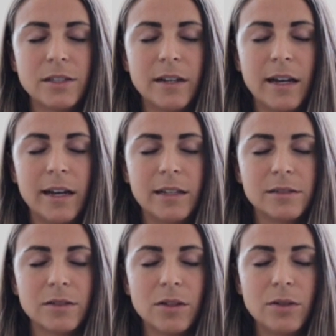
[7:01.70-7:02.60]
your
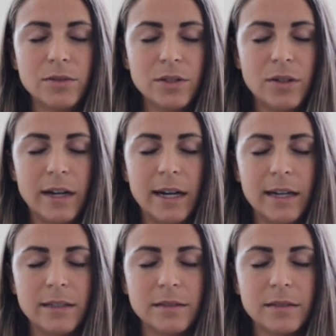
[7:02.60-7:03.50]
hands, close your
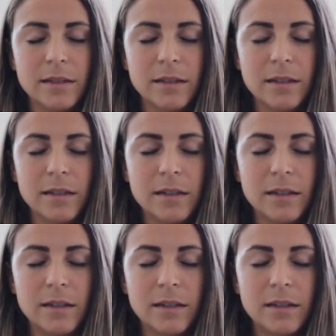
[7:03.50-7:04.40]
eyes.
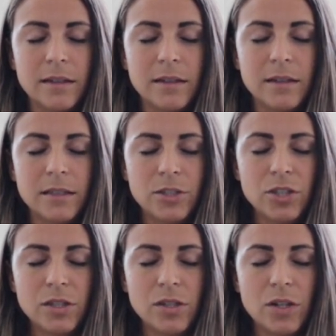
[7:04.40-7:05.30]
And
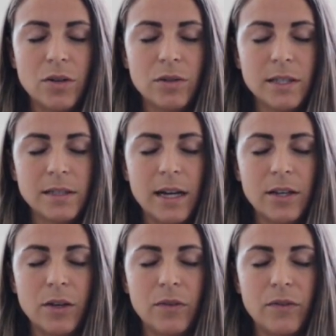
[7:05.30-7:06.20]
just notice how
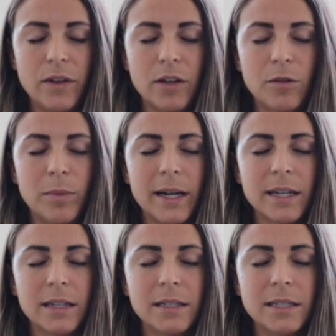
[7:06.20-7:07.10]
you feel
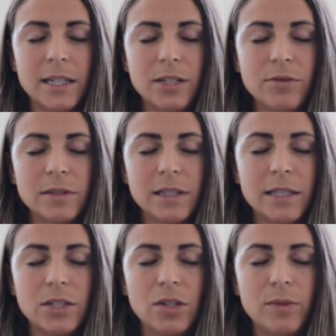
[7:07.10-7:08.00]
by
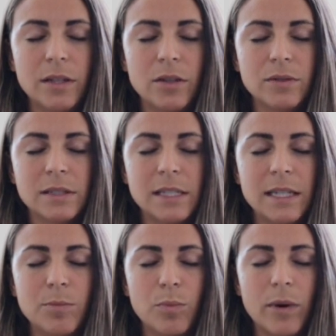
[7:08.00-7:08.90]
continuously doing those
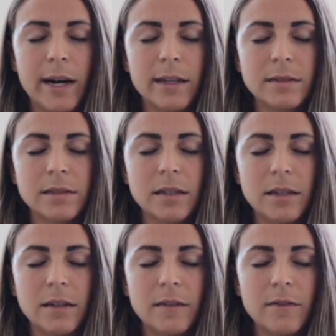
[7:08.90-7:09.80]
deep breaths
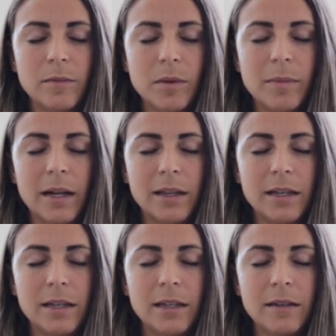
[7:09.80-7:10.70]
from the
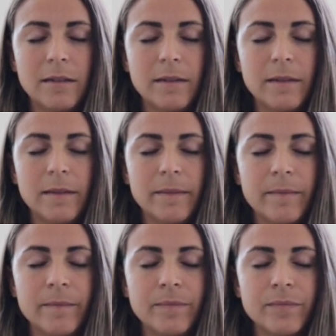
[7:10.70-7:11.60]
belly,
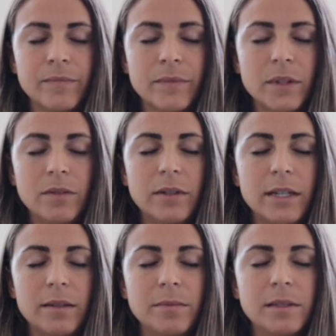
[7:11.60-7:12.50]
the
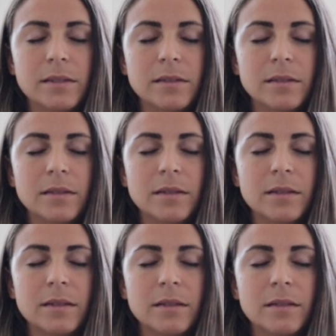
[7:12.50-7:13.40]
ribs,
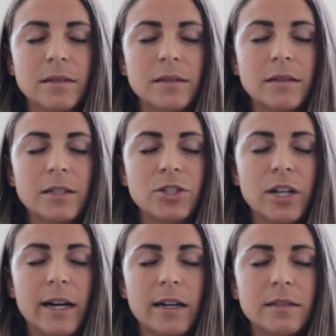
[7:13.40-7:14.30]
the
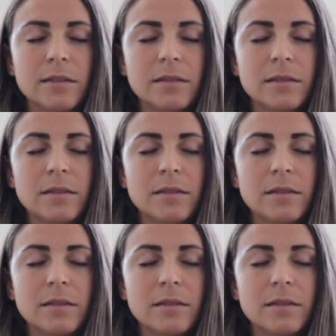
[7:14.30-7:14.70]
chest.